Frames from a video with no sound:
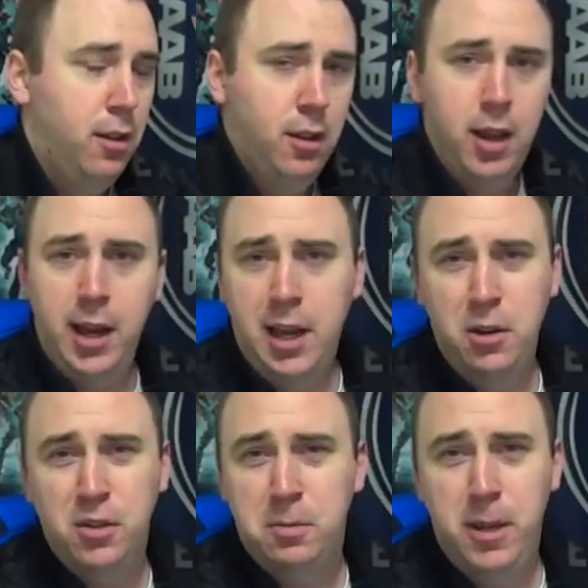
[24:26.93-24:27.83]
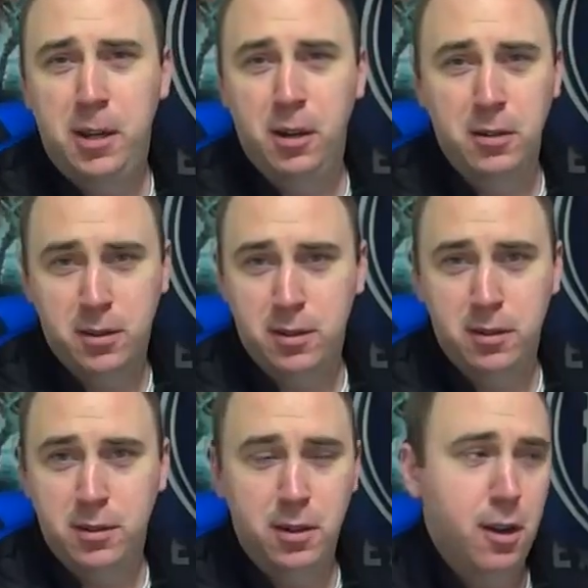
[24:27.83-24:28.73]
I got new speakers,
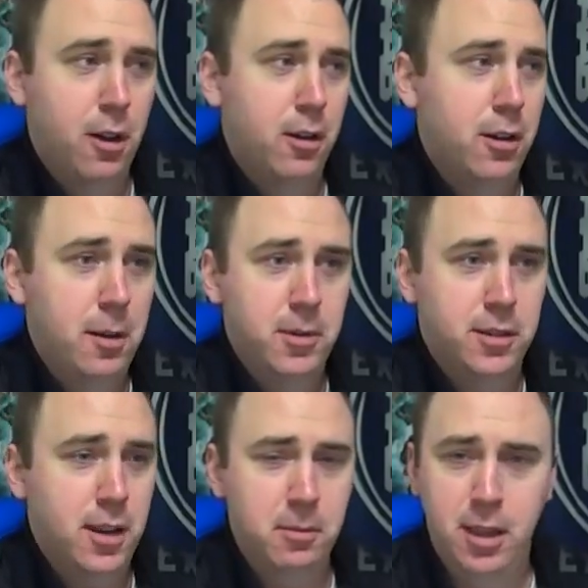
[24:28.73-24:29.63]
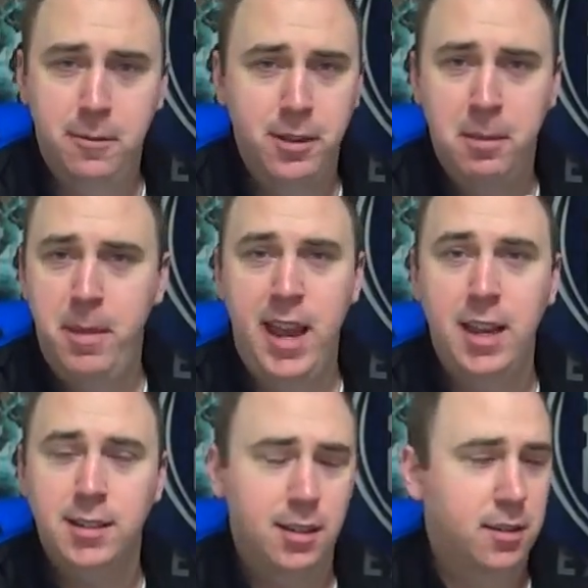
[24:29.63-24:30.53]
so I'm loving the
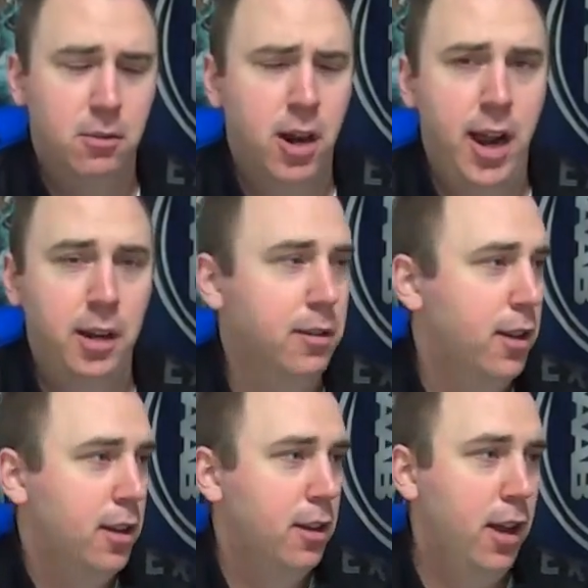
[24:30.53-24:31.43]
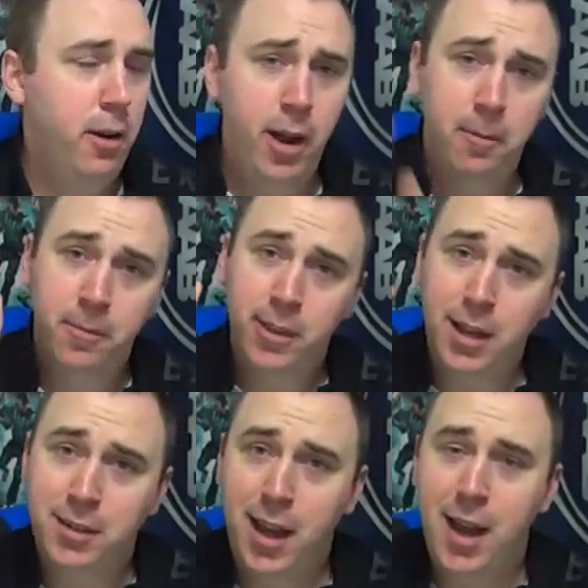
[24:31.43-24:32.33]
bass. It's great. Anyway,
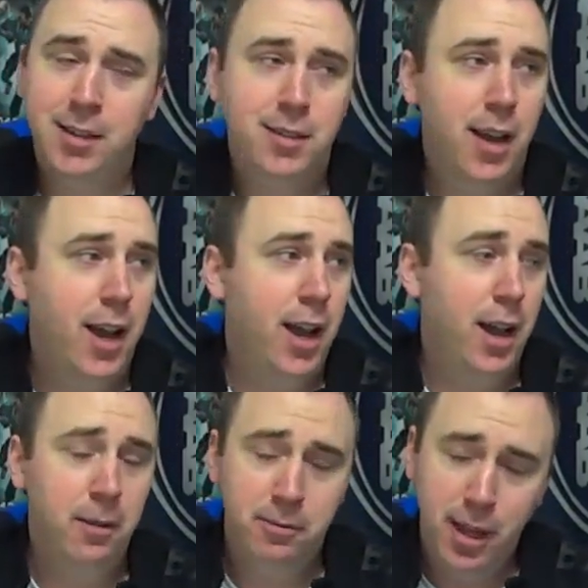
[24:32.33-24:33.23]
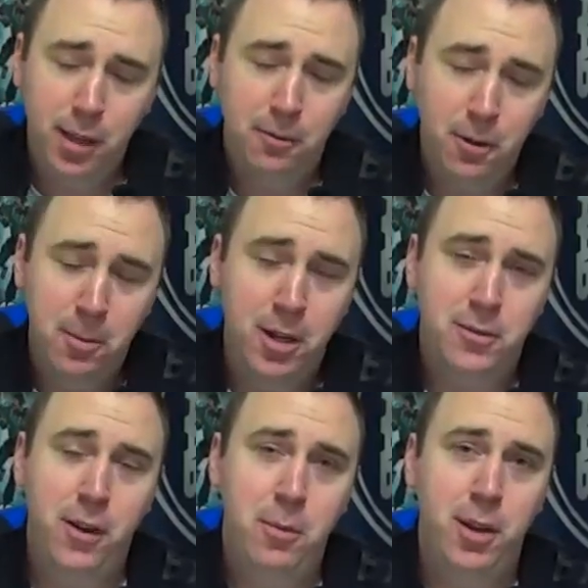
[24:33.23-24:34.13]
thanks guys. Thank you very much
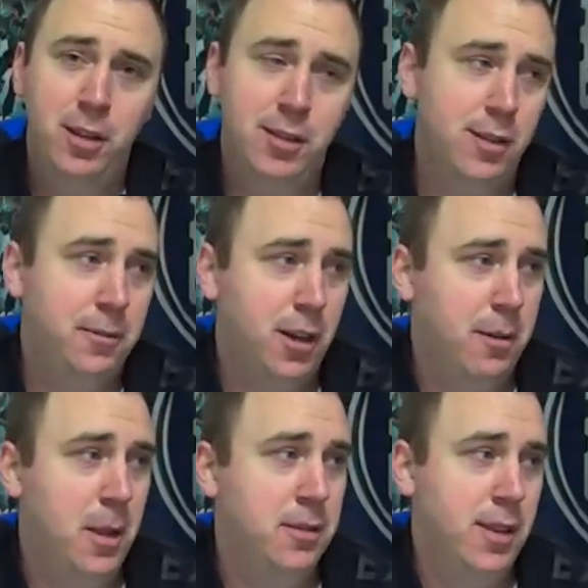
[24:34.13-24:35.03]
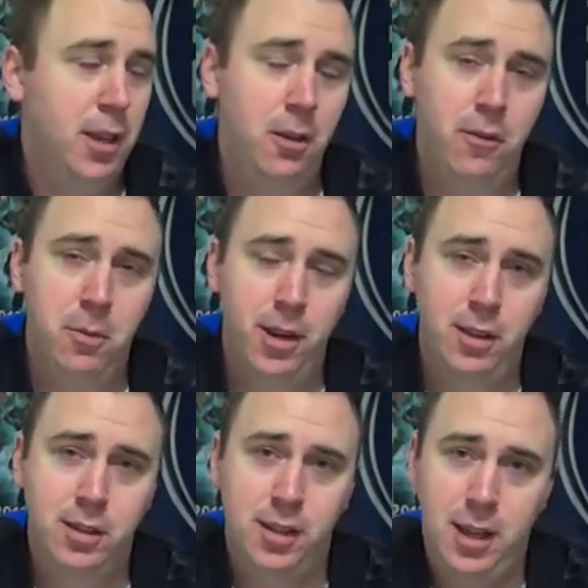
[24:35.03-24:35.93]
for everybody that's left comments. Thank you everybody
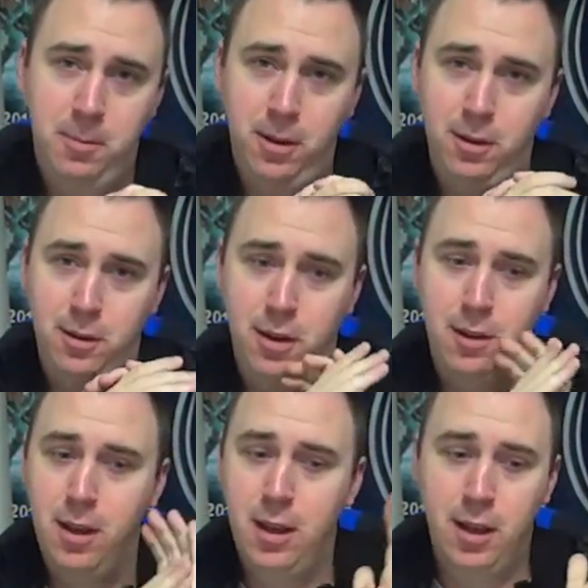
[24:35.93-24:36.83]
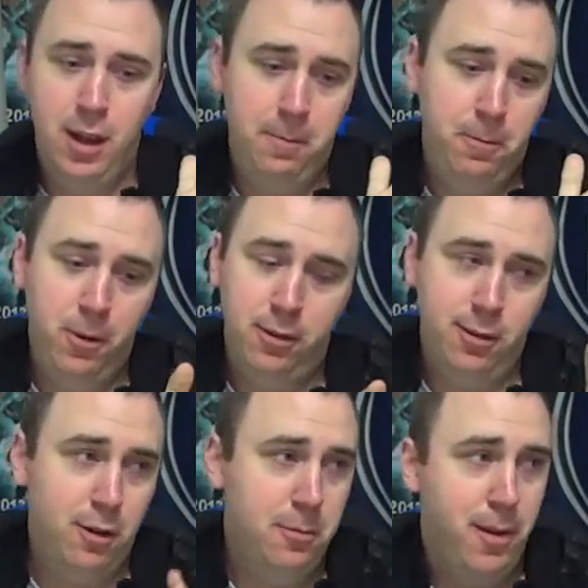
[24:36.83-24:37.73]
that's keeping up with
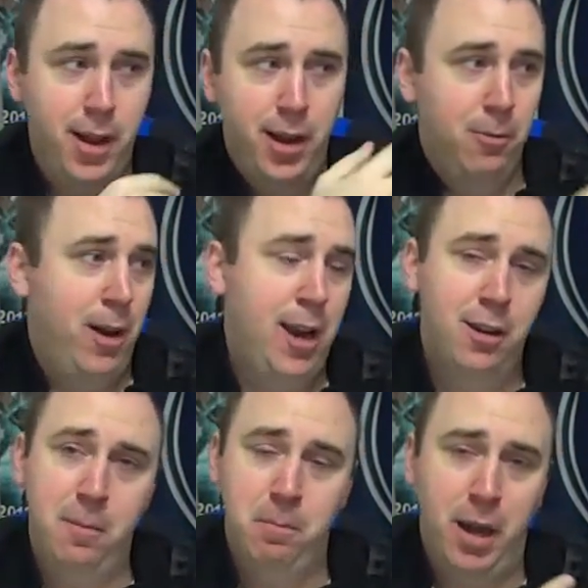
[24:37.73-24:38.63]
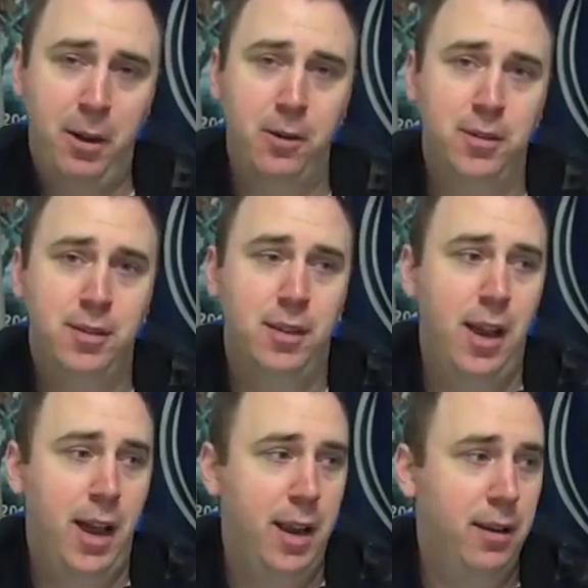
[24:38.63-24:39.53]
all my random posts,
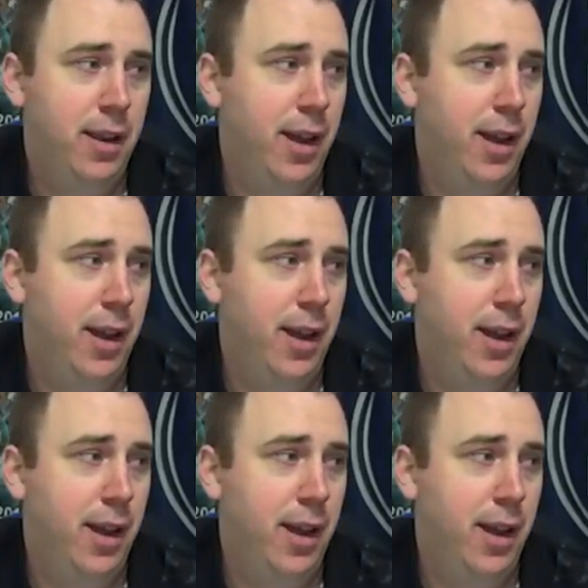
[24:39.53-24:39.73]
and